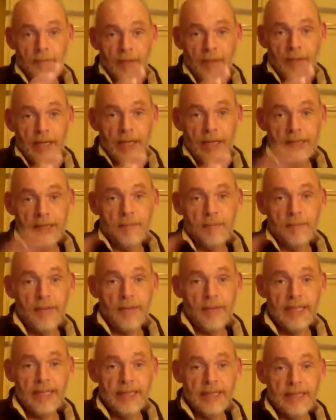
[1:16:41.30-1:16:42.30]

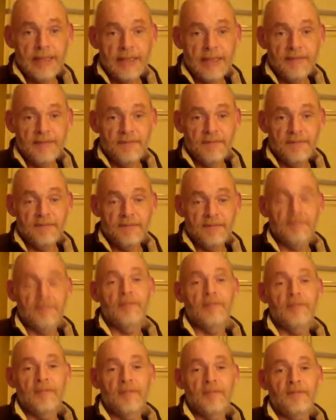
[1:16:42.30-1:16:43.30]
expressive
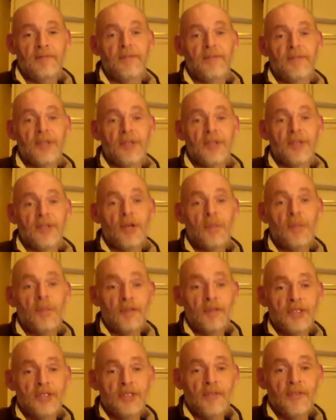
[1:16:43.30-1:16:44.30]
front cover,
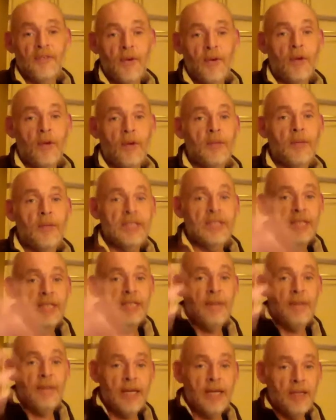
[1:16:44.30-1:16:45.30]
first of all, when you see
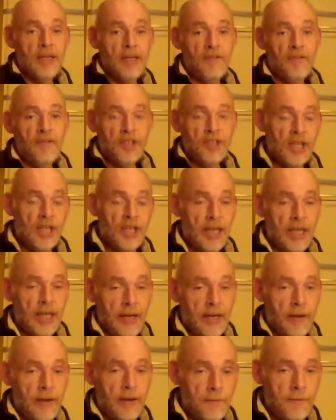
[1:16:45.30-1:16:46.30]
beyond the official
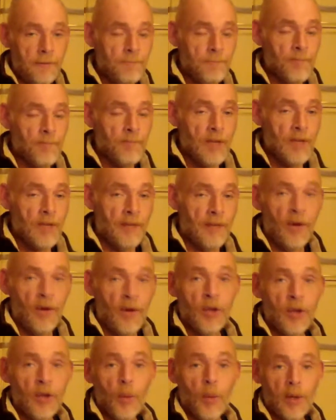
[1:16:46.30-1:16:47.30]
layer of
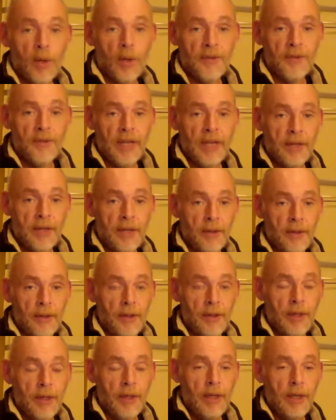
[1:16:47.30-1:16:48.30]
all the world theater,
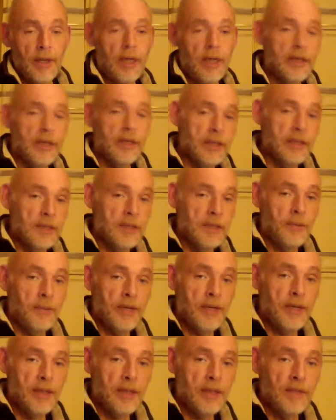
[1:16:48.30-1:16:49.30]
and you get
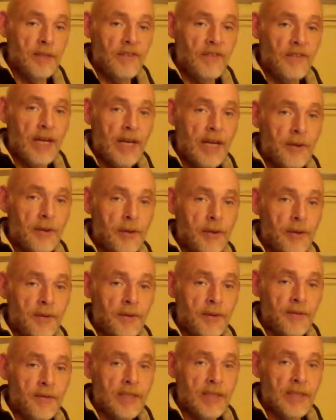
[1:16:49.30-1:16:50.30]
deeper into the flat
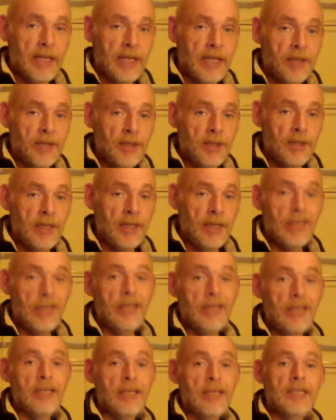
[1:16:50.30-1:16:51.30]
Earth connection, and
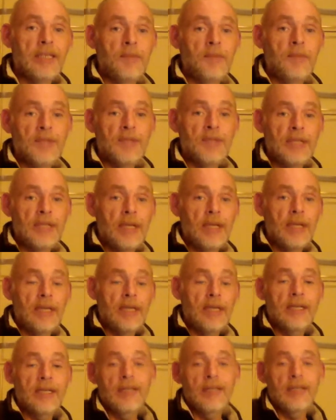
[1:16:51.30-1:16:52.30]
then you get deeper still
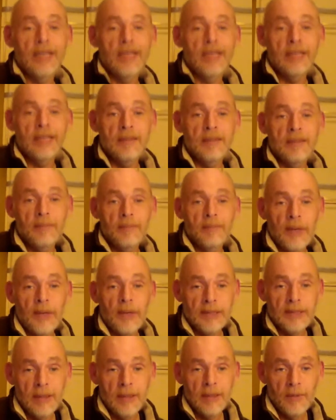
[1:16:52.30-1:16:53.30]
into the hidden
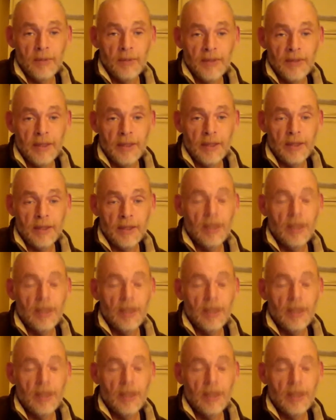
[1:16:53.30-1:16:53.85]
puzzle within it.